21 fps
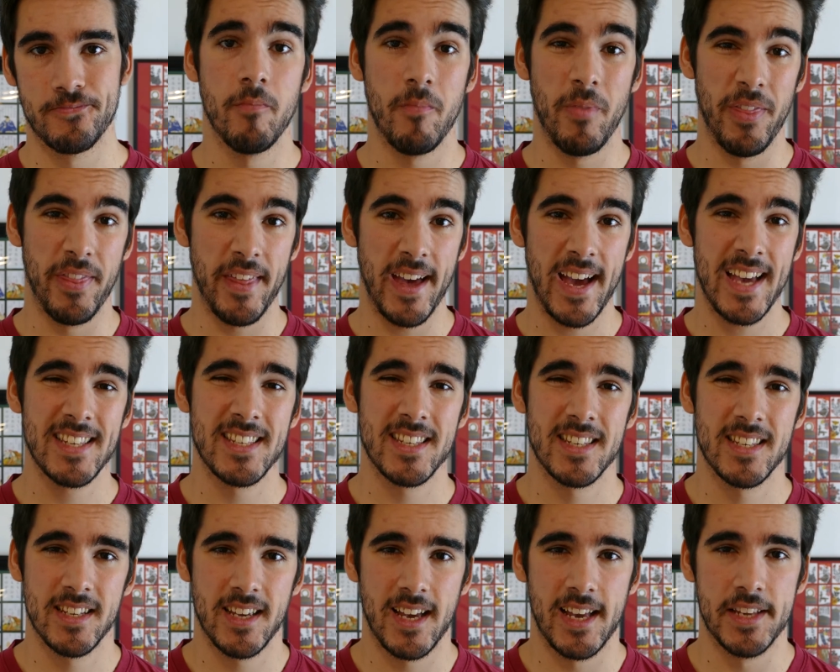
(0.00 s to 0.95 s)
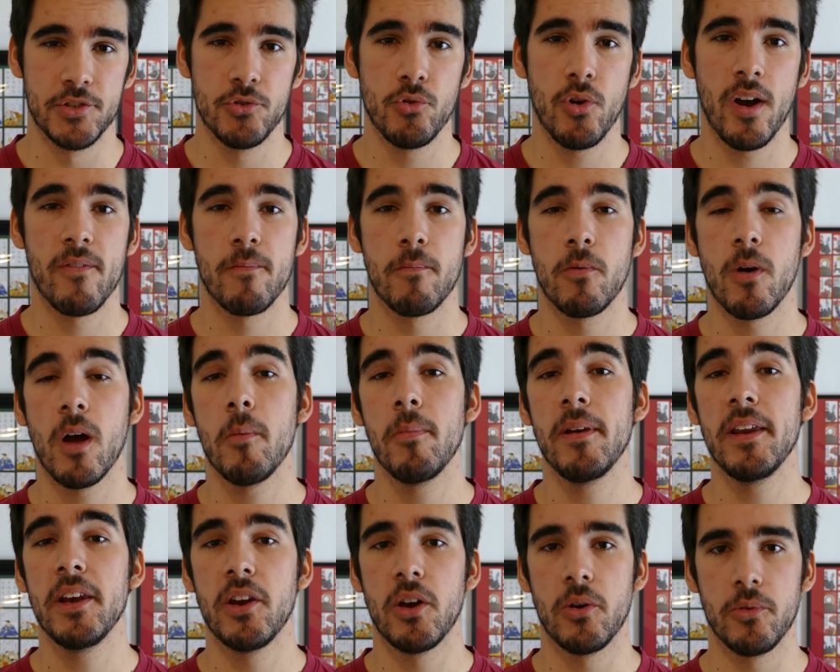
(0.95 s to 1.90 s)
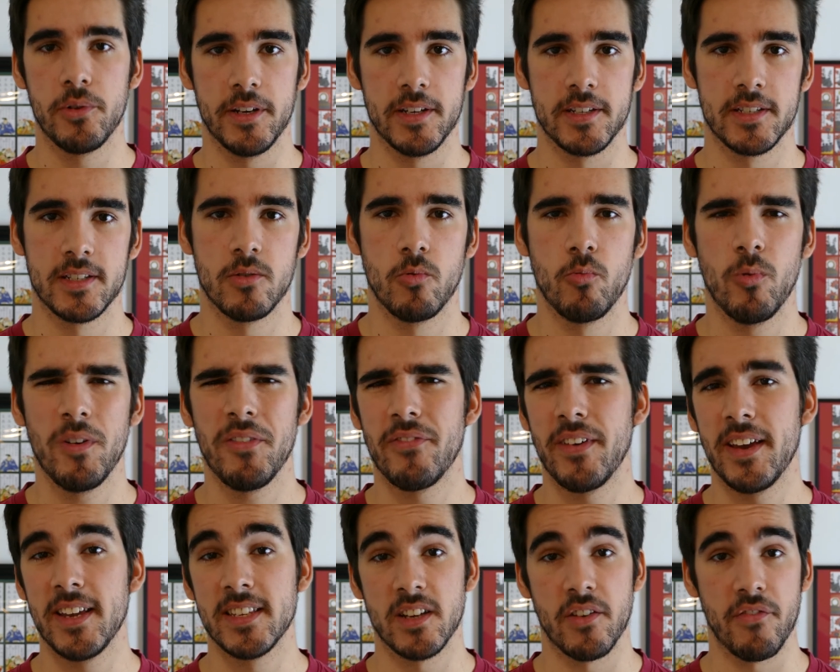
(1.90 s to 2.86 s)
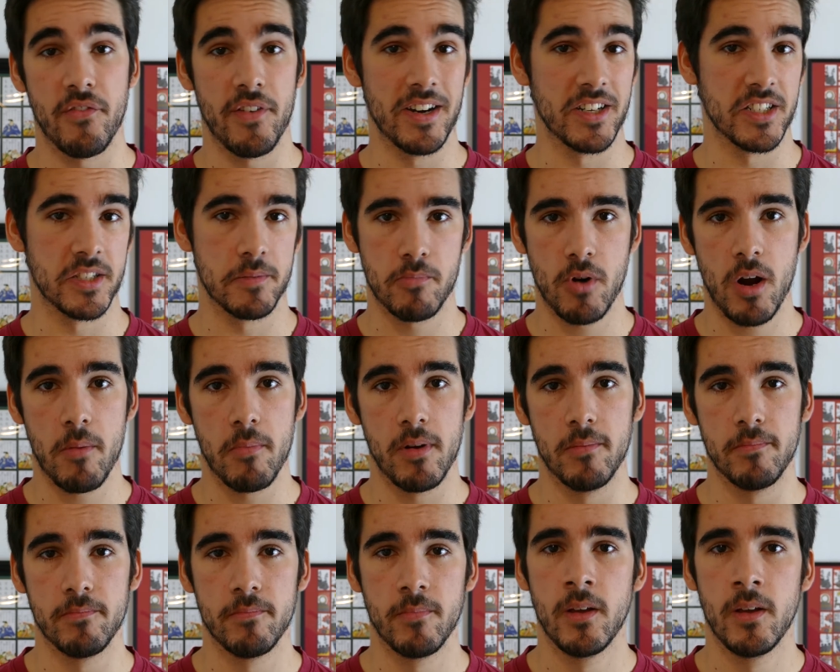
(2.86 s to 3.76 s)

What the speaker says: Thus, as you have probably noticed, we face our first problem.